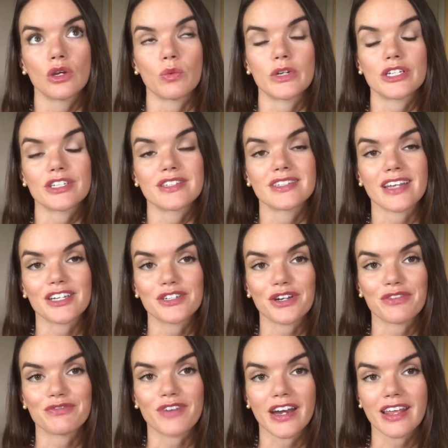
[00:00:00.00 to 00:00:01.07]
which is such
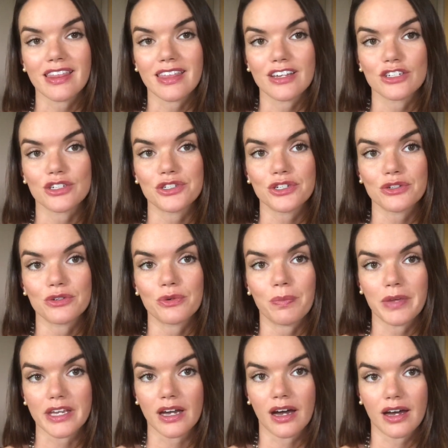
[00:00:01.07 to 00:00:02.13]
a funny thing to do,
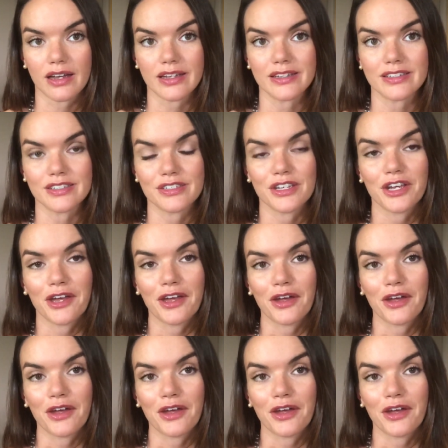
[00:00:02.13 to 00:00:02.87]
because